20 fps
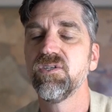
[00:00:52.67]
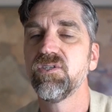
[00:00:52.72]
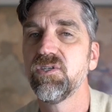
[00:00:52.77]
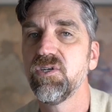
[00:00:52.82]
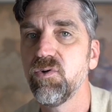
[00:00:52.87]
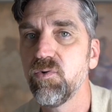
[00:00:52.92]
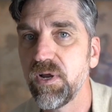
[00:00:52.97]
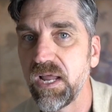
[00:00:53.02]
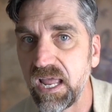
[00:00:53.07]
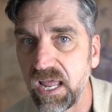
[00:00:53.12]

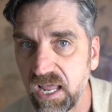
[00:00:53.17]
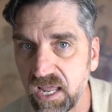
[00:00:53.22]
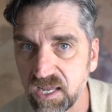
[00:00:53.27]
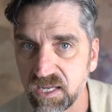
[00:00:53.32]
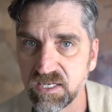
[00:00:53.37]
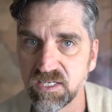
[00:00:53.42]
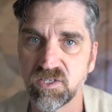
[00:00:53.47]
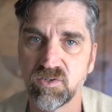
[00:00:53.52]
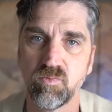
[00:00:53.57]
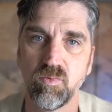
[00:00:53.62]
to
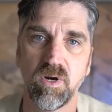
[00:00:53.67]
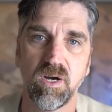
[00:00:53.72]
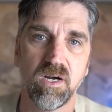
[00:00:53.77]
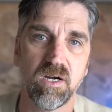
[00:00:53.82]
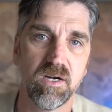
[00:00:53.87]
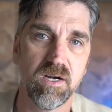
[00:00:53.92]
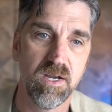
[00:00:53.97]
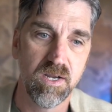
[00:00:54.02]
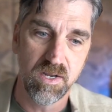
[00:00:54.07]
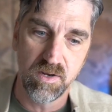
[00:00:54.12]
end,
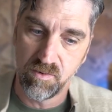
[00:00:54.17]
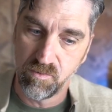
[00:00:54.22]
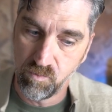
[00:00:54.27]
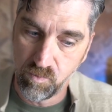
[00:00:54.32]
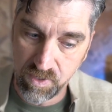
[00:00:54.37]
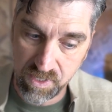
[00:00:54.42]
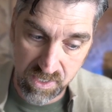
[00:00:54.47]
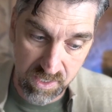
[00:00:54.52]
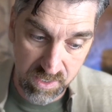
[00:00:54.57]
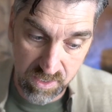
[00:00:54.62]
where
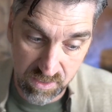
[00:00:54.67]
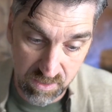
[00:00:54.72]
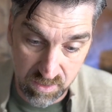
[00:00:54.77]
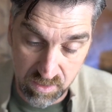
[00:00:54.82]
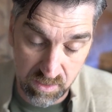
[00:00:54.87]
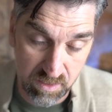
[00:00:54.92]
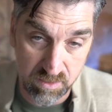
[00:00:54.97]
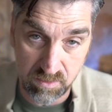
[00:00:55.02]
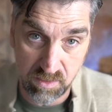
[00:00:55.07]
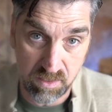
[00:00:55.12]
we
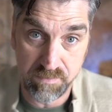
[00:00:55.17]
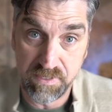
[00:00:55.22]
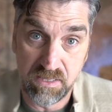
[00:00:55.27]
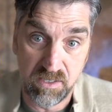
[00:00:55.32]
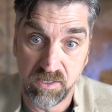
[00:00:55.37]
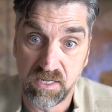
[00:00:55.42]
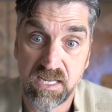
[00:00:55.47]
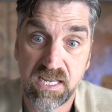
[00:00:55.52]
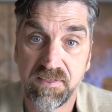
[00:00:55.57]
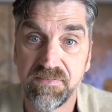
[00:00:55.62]
are going to be
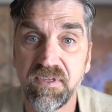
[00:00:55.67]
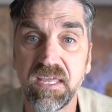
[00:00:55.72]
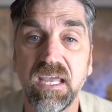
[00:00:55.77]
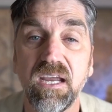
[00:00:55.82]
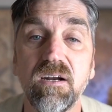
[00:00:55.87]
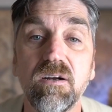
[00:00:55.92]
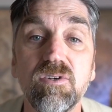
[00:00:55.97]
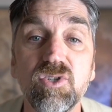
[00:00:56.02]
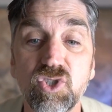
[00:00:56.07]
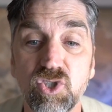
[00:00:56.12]
looking at the
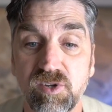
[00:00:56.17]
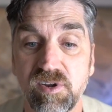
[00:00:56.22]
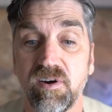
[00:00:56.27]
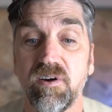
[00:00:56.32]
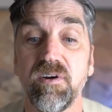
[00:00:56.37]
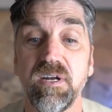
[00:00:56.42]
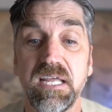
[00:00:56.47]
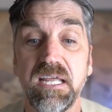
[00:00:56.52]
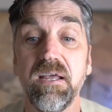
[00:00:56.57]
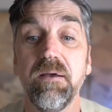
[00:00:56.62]
hero's
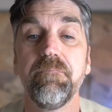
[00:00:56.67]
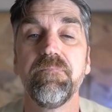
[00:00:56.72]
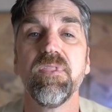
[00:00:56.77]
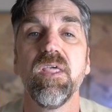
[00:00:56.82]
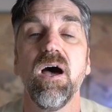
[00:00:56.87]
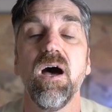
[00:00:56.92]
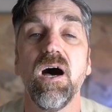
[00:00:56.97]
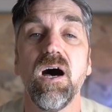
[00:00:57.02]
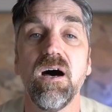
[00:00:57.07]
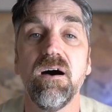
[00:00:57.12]
journey
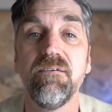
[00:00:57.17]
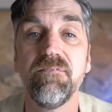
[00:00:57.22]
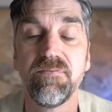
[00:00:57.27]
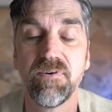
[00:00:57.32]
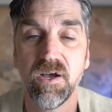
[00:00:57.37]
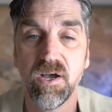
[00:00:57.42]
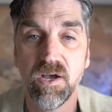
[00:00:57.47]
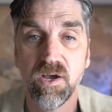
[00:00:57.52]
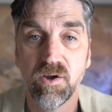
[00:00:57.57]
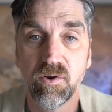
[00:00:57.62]

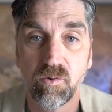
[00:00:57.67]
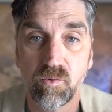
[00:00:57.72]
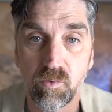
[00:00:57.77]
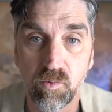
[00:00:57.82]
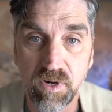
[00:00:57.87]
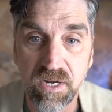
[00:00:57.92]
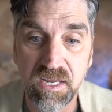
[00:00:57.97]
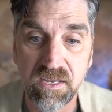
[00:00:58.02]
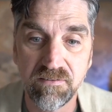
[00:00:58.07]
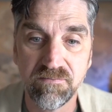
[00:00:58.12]
of
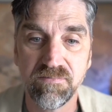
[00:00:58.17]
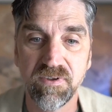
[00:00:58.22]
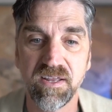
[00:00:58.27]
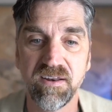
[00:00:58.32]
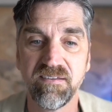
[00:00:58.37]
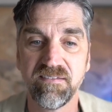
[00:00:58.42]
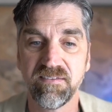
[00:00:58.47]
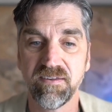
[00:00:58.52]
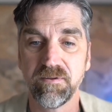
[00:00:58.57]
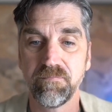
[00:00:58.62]

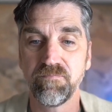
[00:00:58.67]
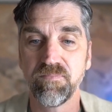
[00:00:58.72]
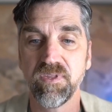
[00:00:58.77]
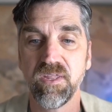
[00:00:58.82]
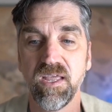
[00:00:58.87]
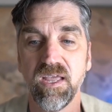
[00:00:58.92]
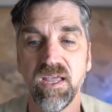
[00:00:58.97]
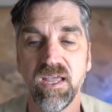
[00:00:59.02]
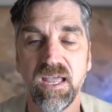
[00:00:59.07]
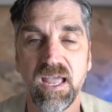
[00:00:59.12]

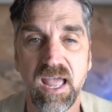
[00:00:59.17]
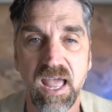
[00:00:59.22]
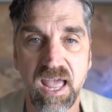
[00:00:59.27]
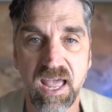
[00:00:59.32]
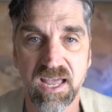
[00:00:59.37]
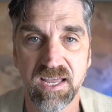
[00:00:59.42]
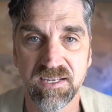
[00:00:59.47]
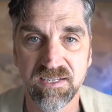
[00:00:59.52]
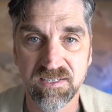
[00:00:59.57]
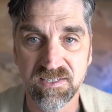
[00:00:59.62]
reinvention
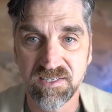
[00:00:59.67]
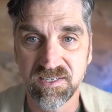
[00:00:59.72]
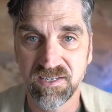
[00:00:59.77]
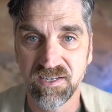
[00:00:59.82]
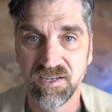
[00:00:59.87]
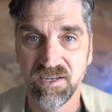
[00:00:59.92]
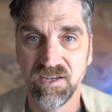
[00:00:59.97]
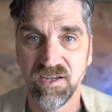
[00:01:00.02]
and